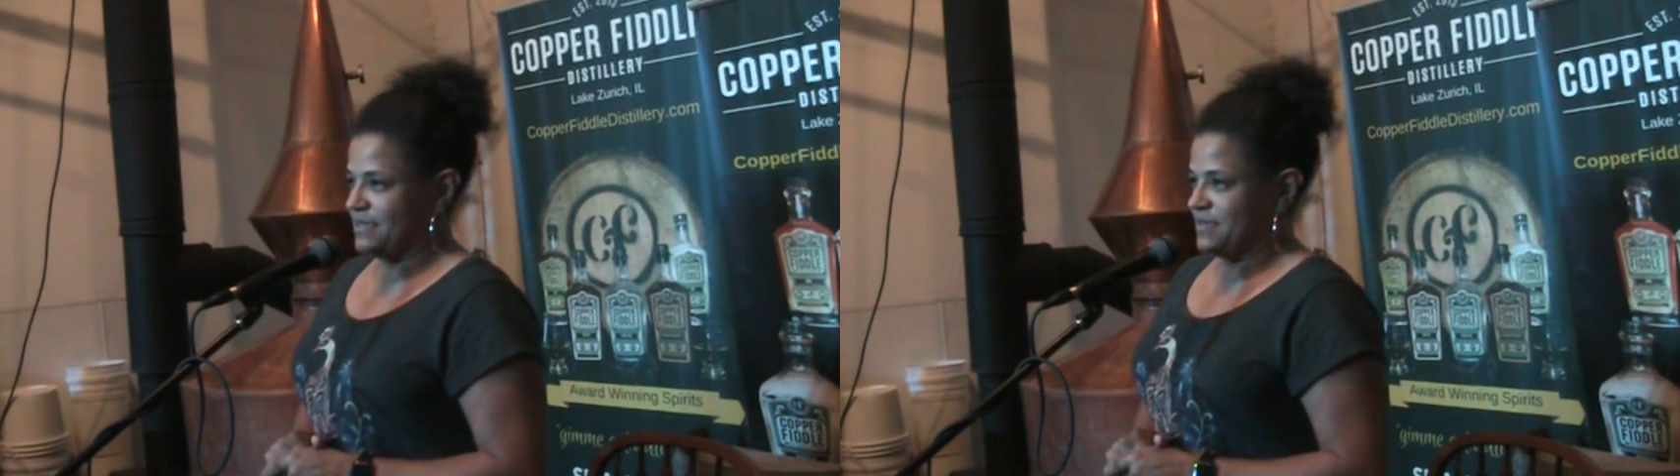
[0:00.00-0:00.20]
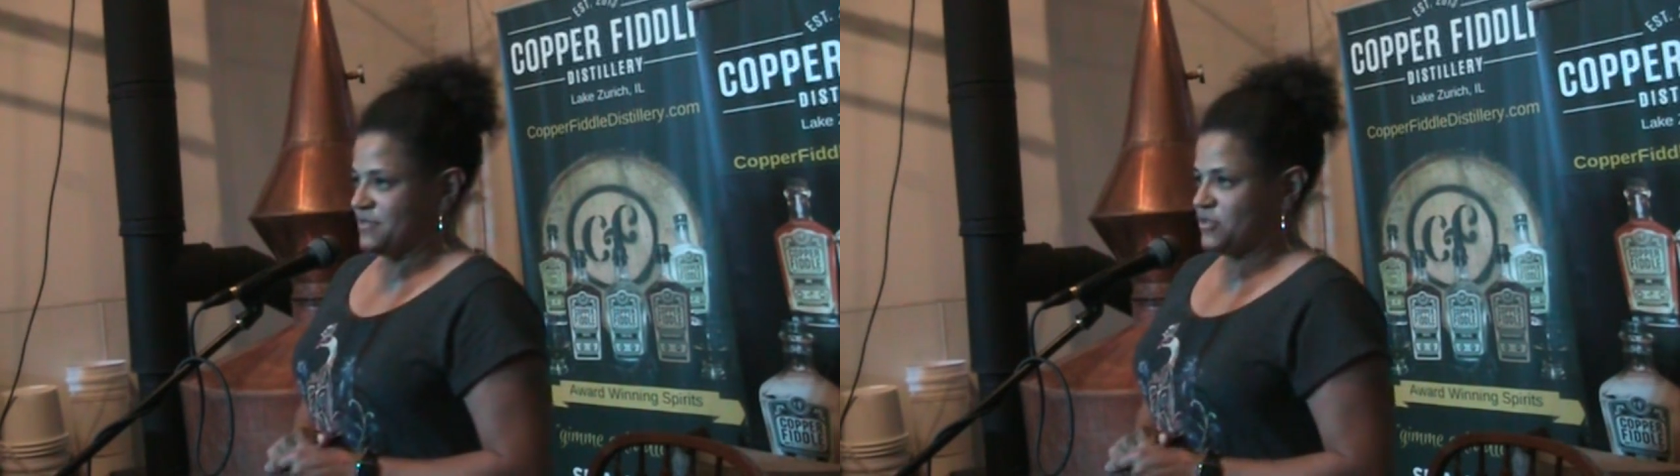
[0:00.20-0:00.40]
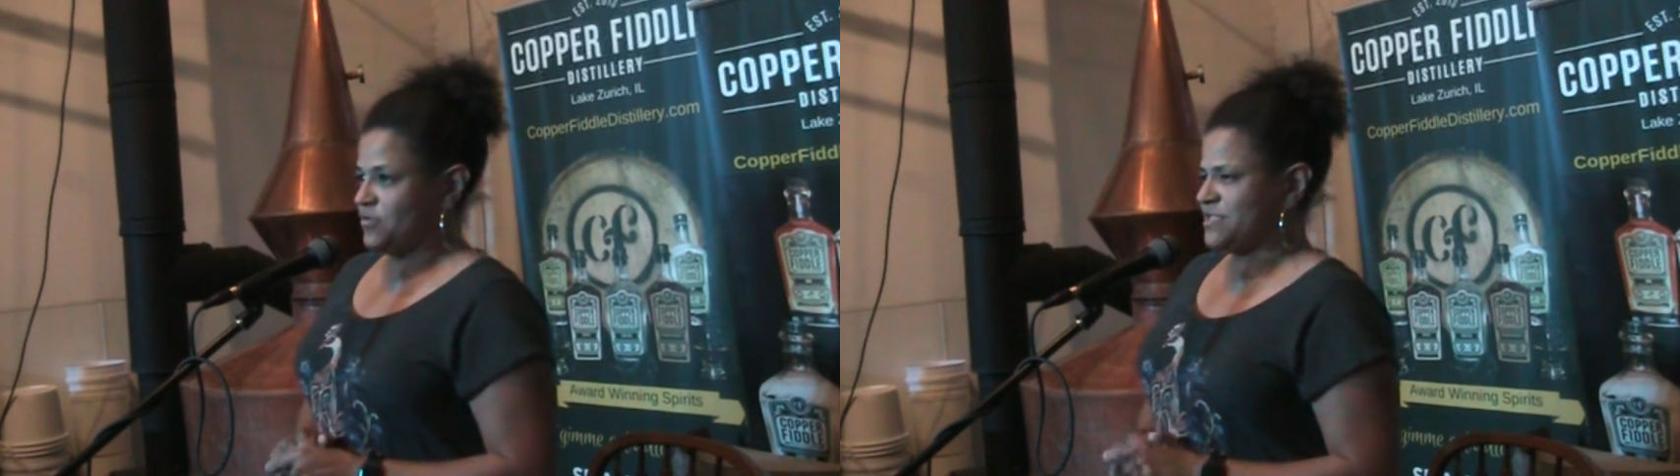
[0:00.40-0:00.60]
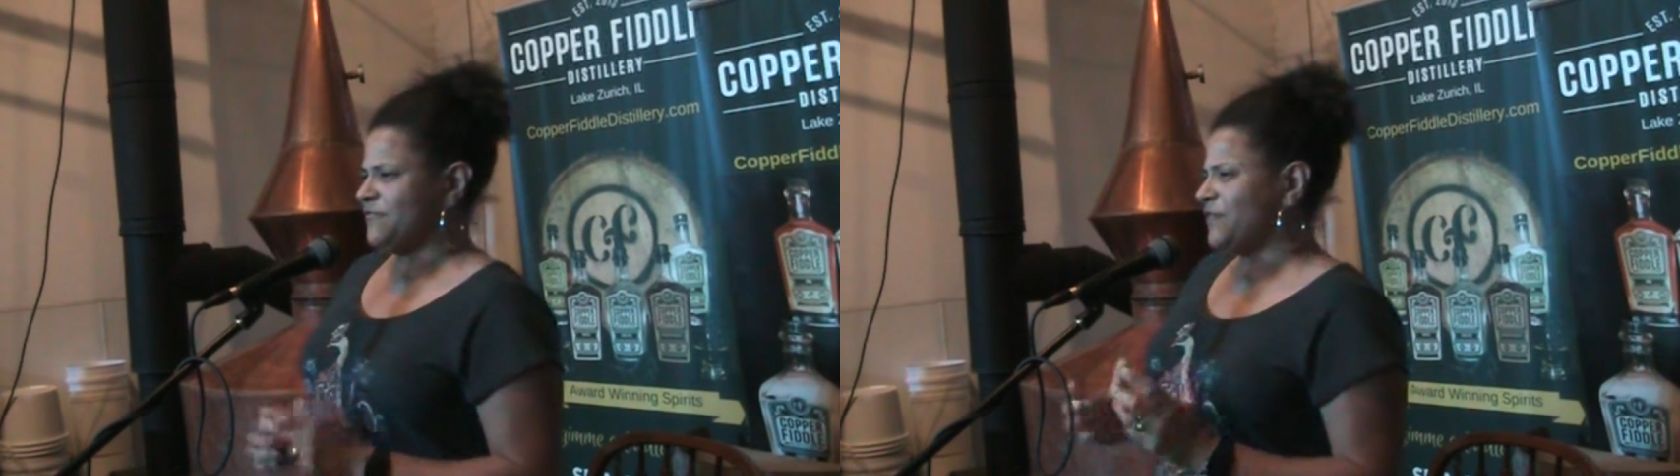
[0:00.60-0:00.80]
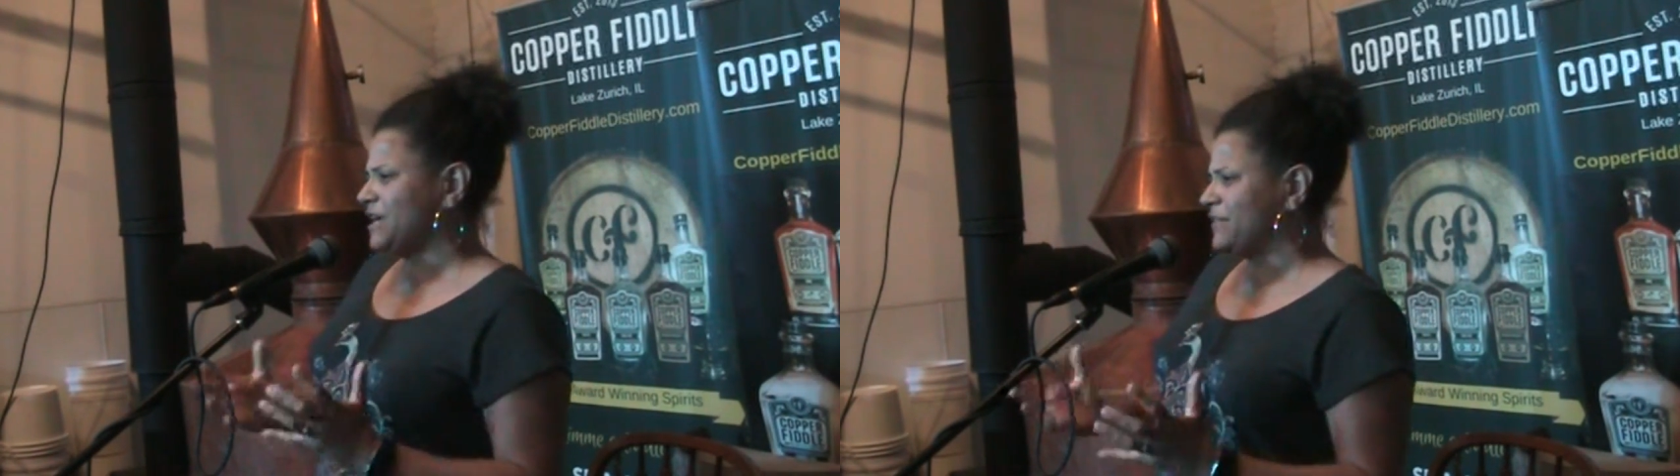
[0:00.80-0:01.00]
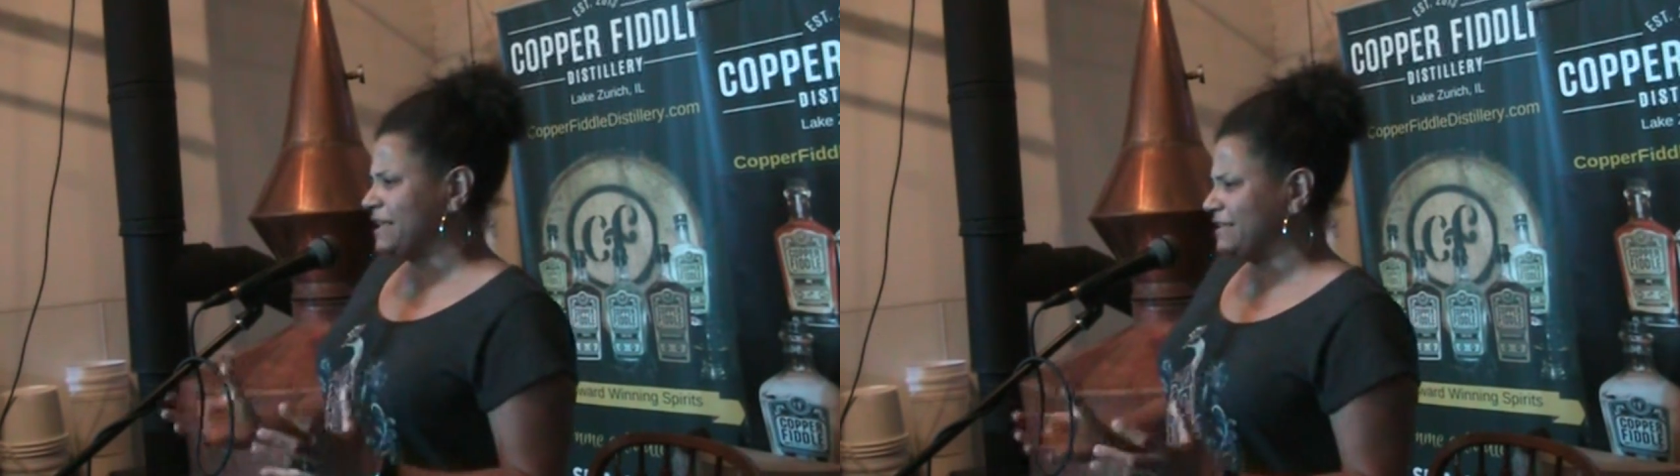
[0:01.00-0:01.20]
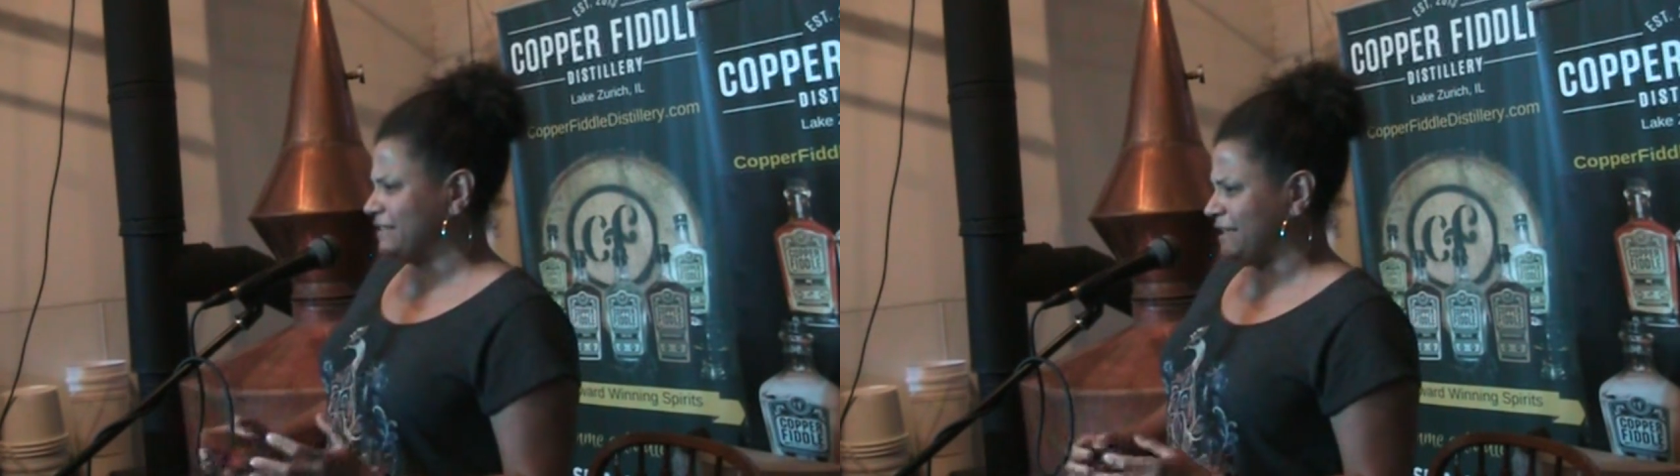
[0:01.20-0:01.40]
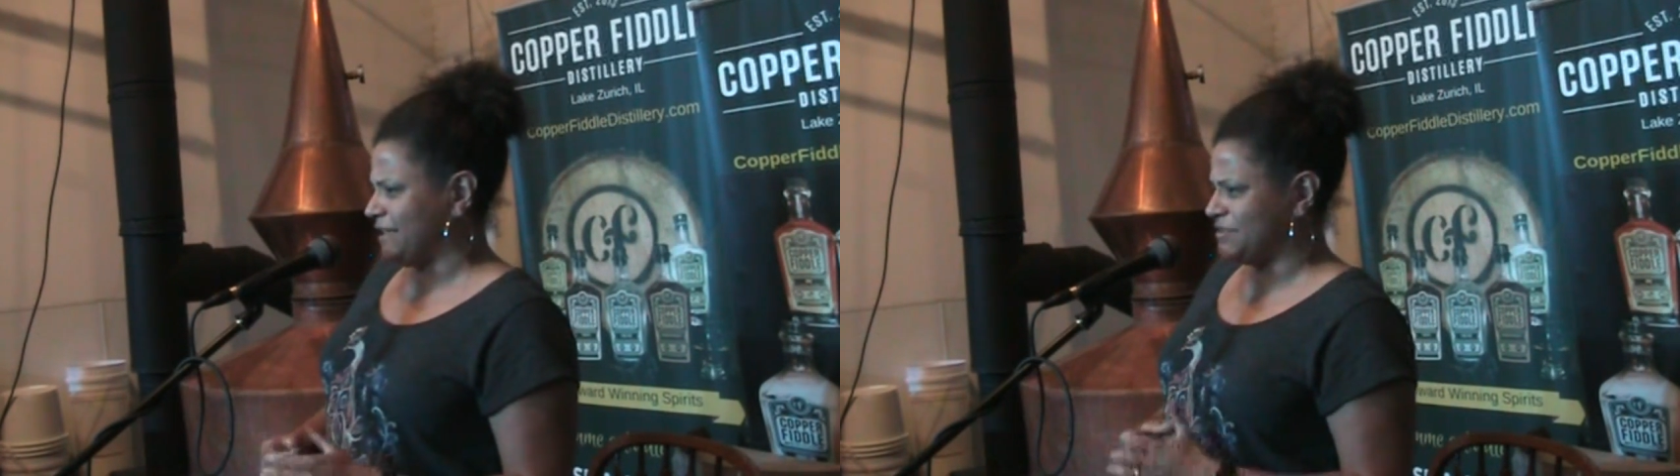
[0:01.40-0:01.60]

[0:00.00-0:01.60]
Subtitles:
So she wasn't afraid of anything,